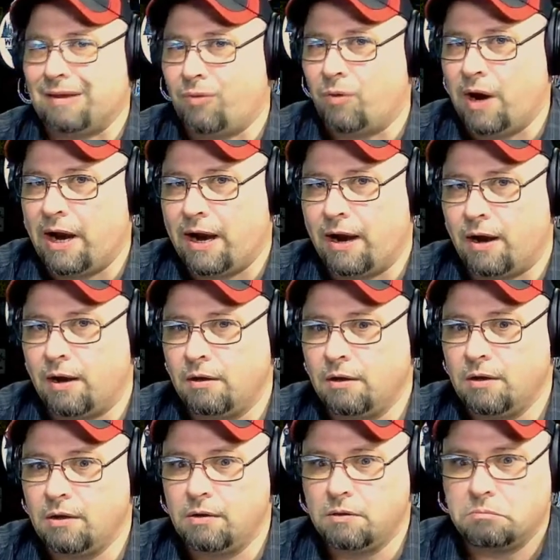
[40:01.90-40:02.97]
where
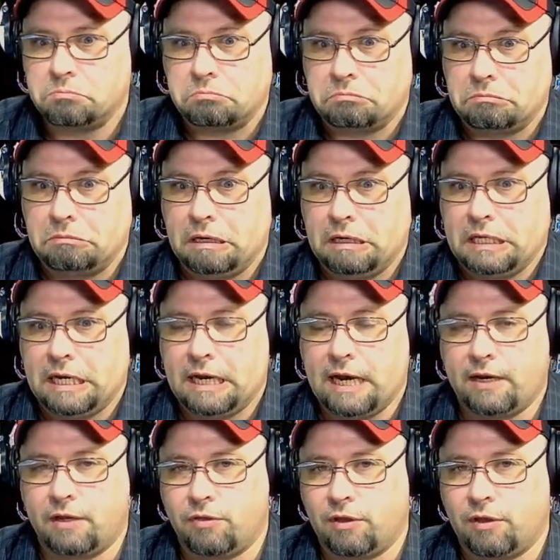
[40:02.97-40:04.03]
they did
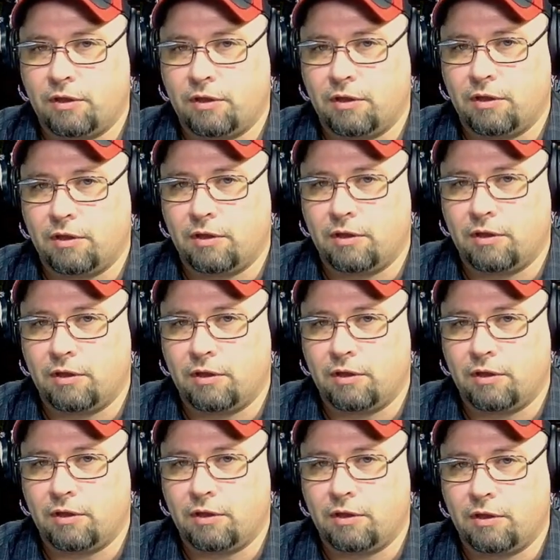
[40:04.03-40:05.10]
anything wrong with that
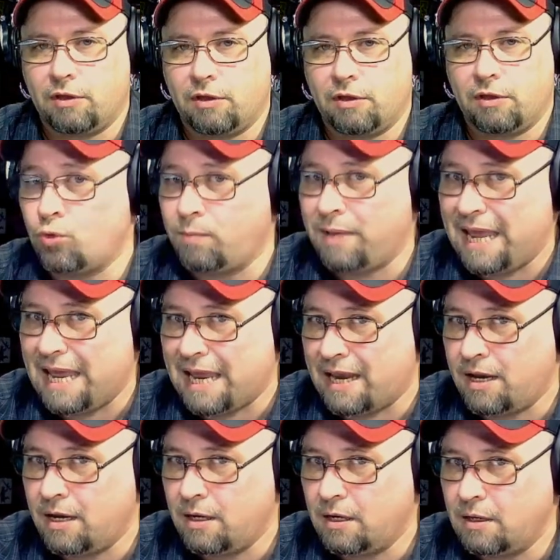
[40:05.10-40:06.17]
letter, because to me,